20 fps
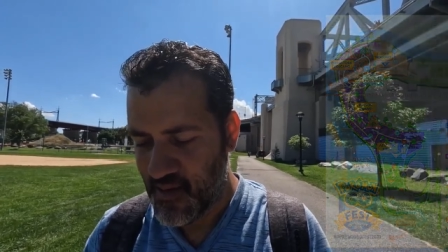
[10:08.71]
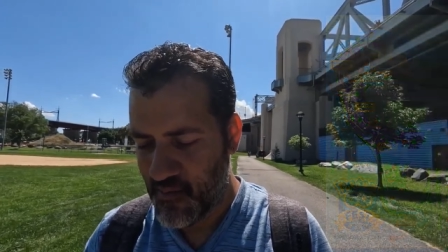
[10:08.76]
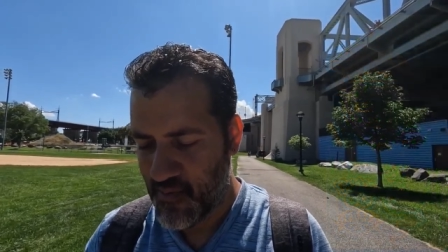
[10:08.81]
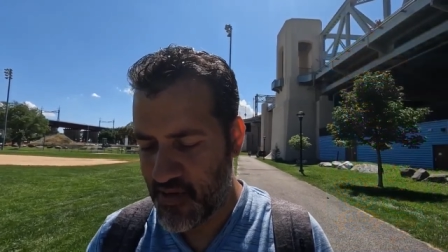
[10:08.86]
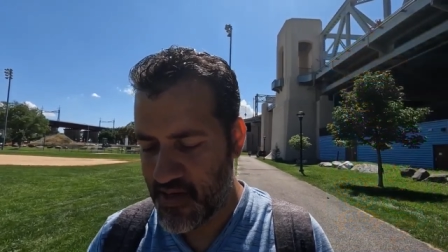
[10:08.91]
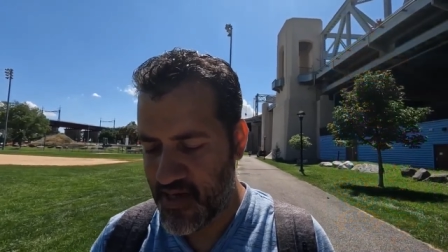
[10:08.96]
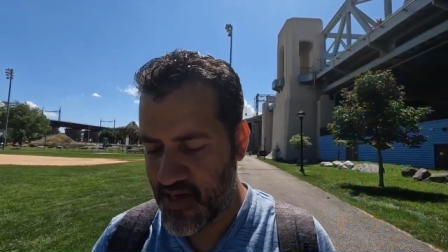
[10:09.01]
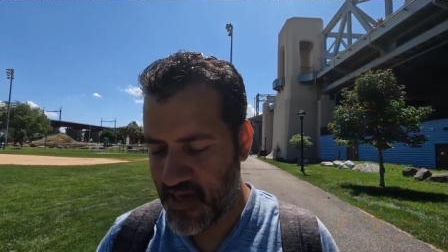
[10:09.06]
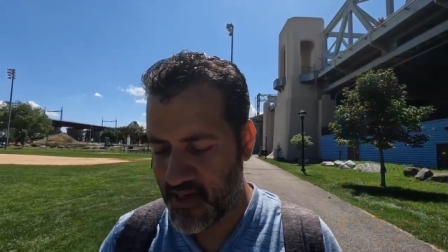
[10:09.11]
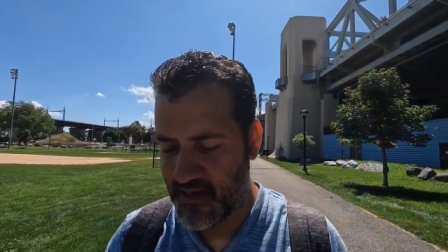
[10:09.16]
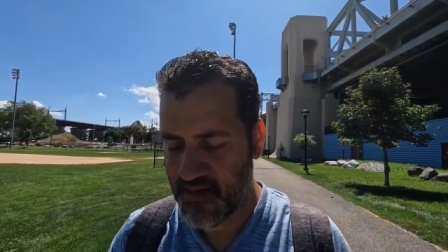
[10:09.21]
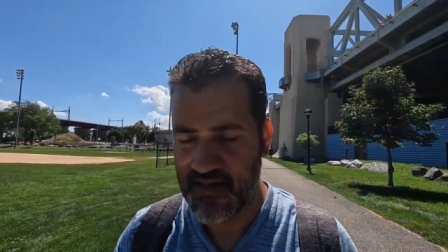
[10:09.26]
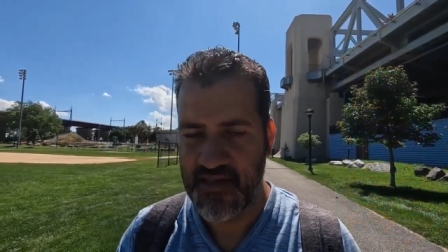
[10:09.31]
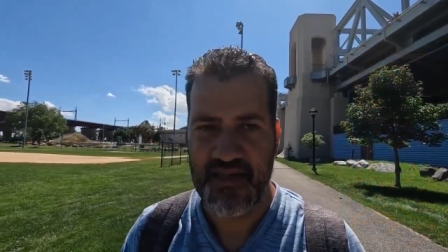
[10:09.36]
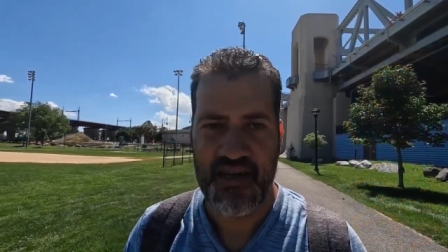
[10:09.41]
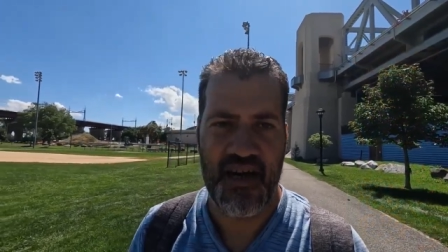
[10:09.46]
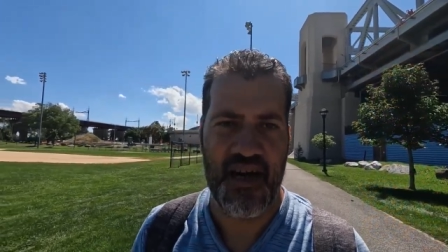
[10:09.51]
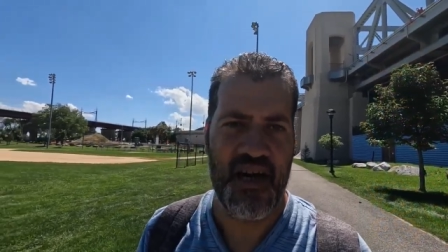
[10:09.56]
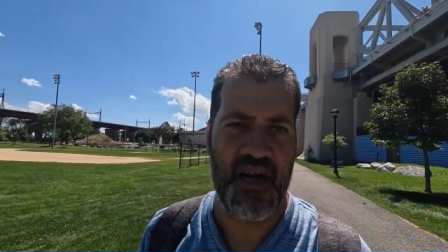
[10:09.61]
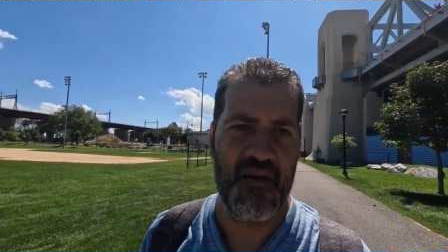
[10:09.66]
But yeah,
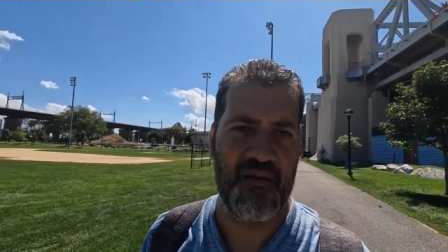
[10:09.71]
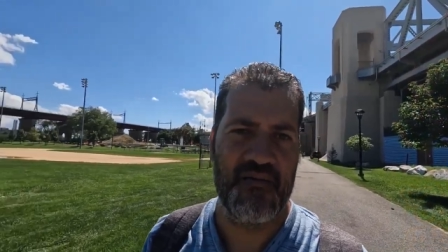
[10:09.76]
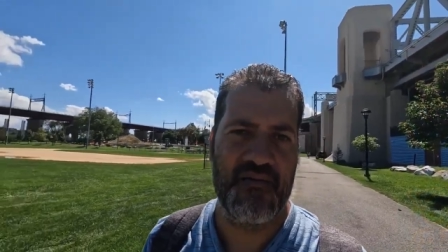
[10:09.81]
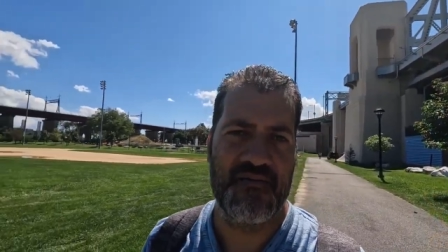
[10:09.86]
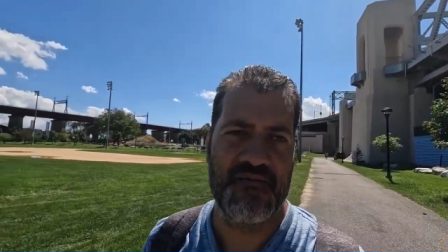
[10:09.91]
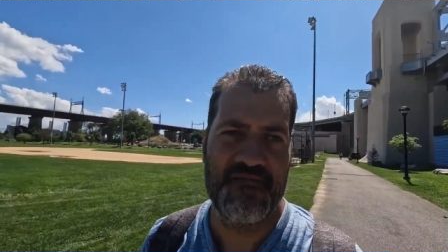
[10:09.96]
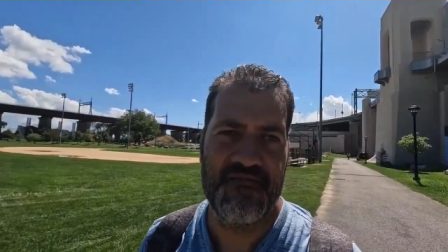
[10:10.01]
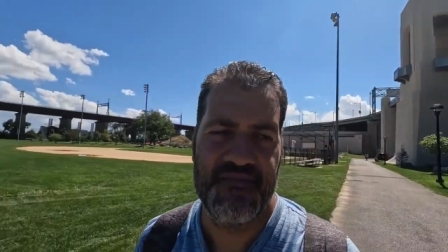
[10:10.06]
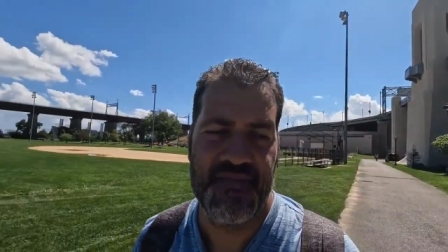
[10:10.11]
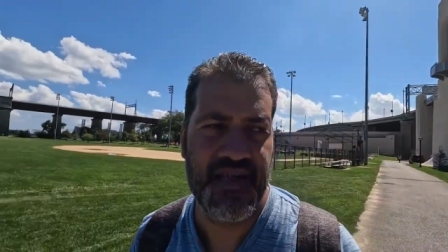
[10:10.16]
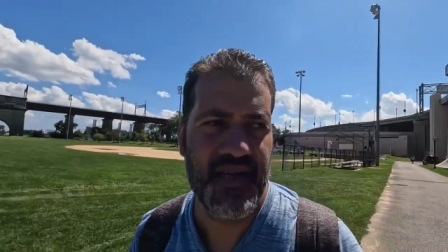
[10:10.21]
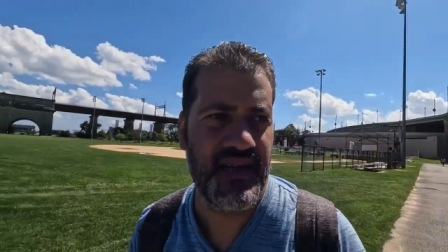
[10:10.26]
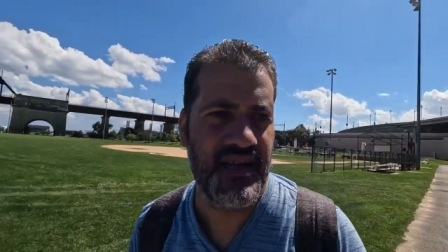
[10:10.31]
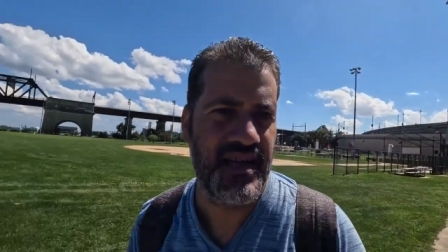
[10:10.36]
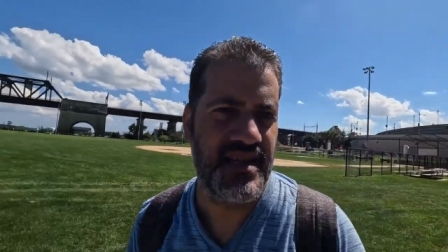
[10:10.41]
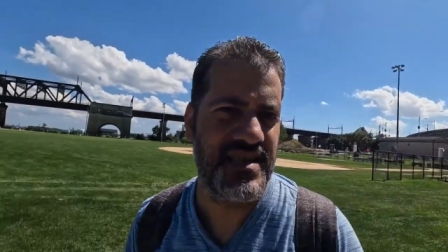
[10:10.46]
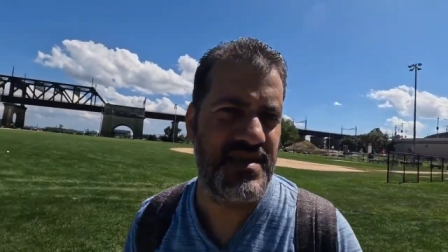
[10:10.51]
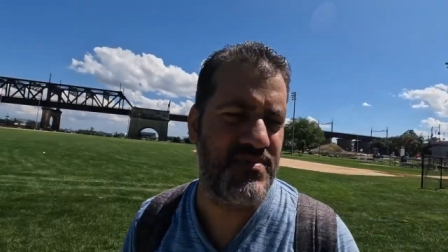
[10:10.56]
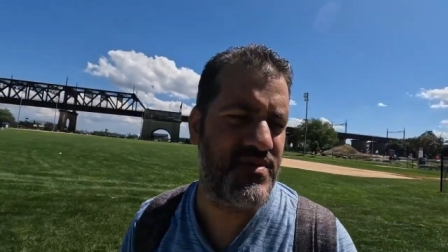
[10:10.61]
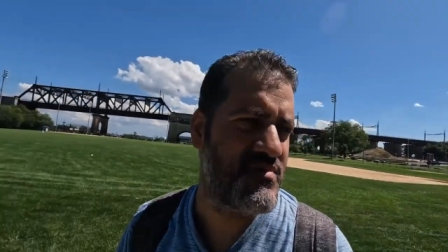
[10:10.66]
uh, yeah,
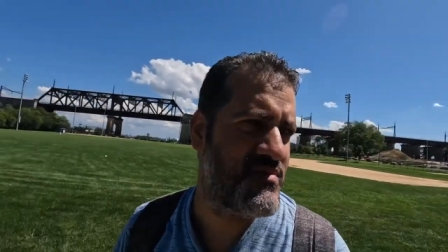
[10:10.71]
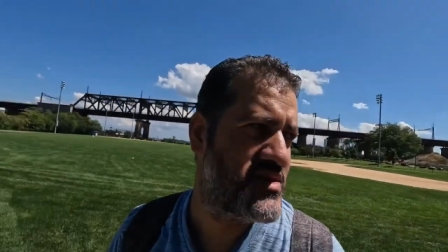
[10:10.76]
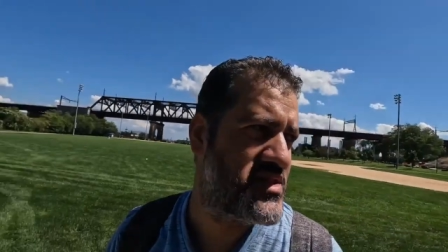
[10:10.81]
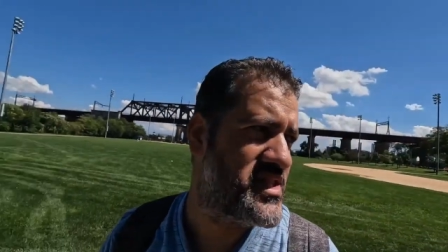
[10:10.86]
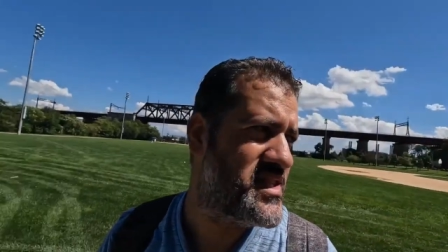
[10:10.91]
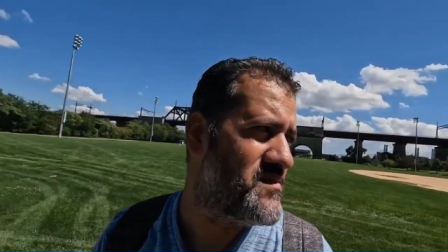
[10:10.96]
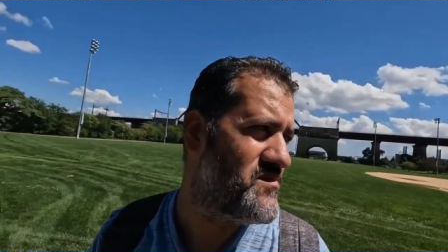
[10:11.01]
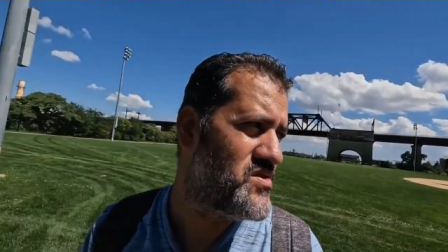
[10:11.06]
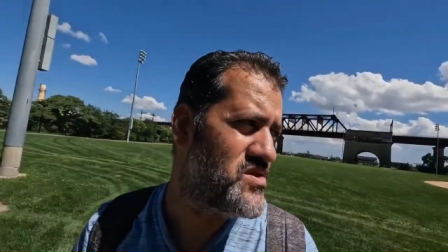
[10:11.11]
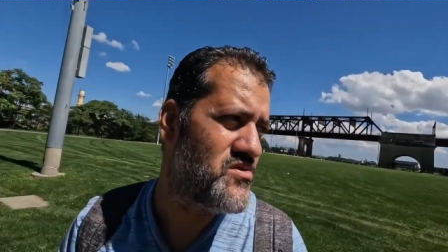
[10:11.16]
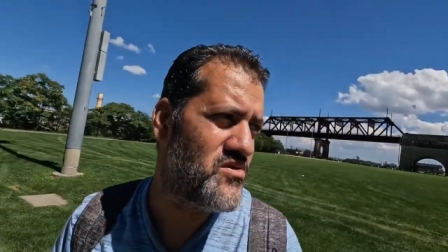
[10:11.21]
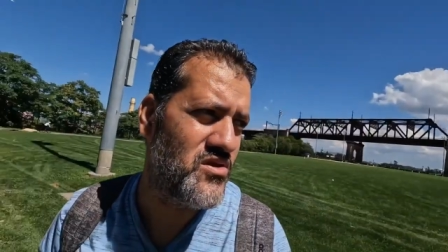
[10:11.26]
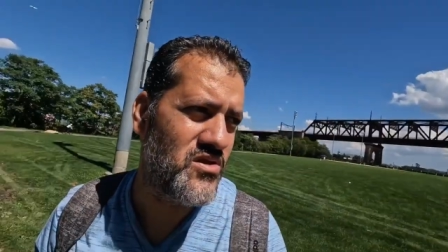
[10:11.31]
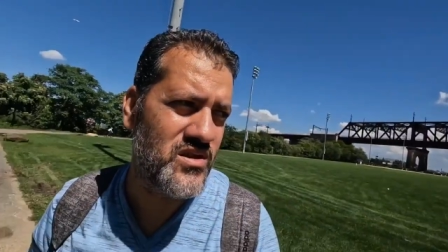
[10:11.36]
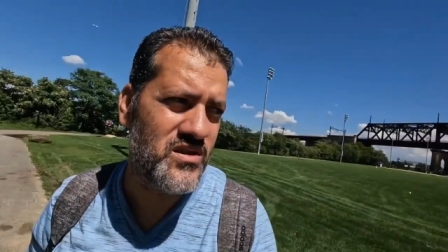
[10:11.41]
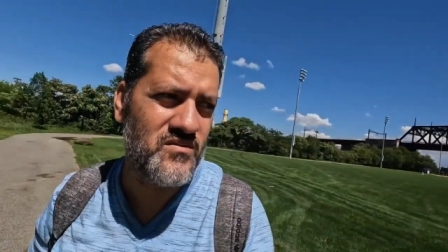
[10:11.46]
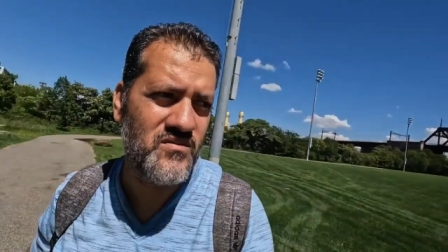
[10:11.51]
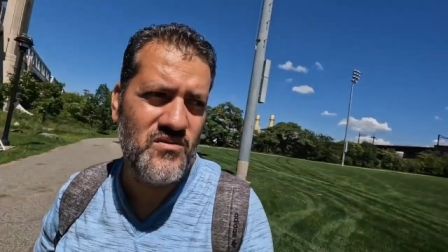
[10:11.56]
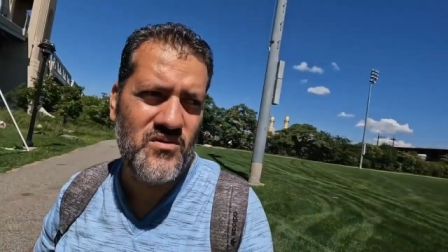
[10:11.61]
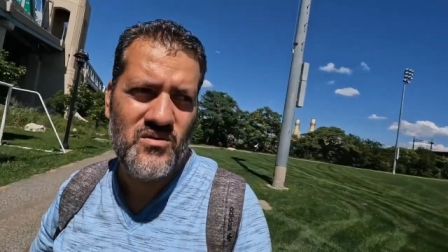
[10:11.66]
that's pretty much it. We're
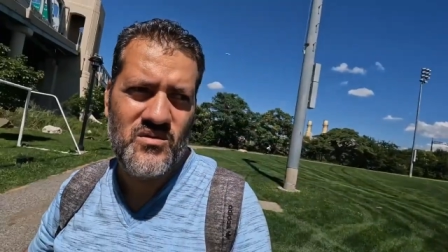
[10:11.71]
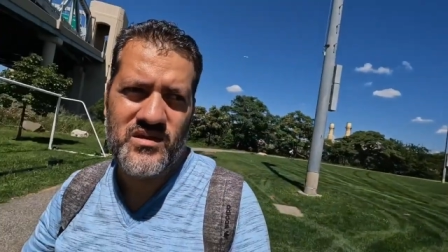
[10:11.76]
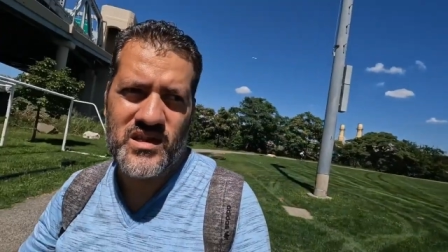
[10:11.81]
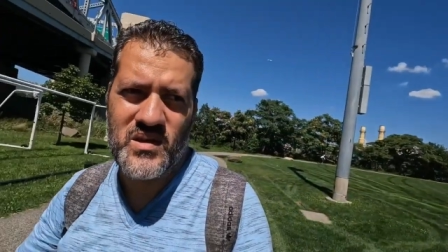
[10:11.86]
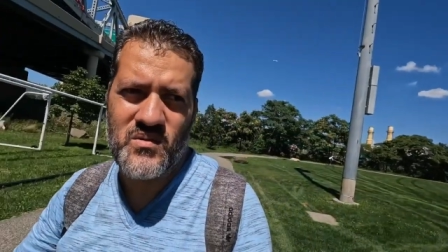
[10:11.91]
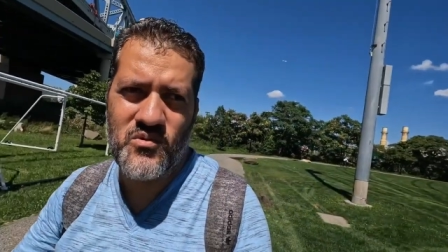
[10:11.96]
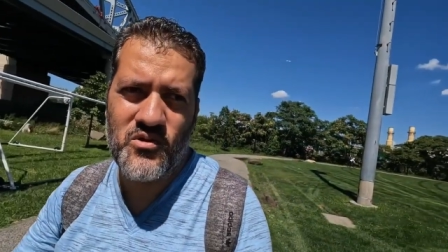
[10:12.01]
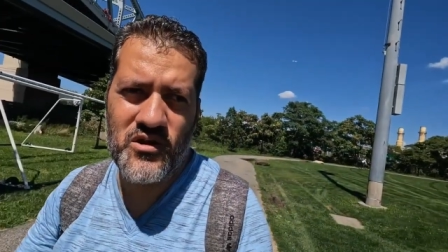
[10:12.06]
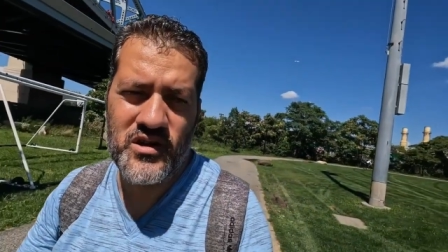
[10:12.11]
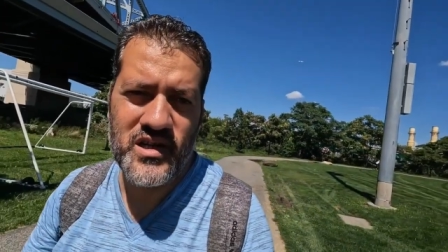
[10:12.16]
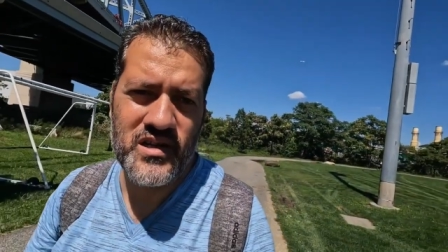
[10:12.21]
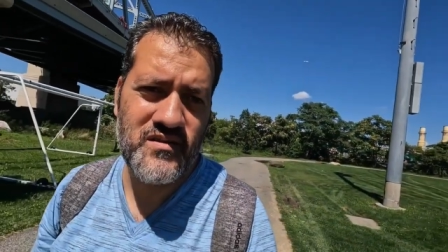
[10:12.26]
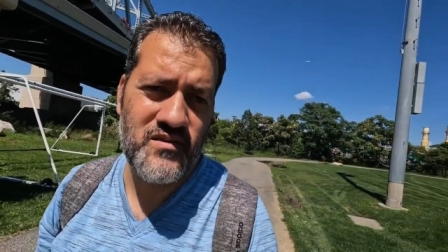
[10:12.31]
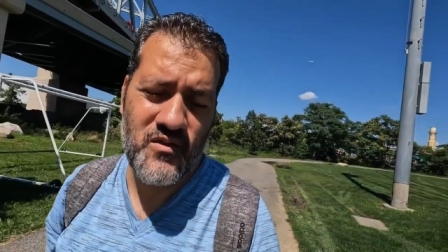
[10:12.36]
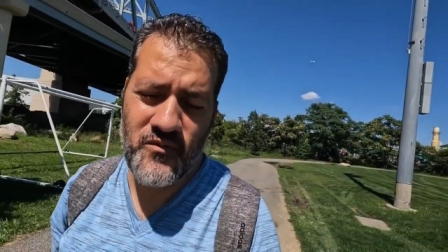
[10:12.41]
gonna keep walking.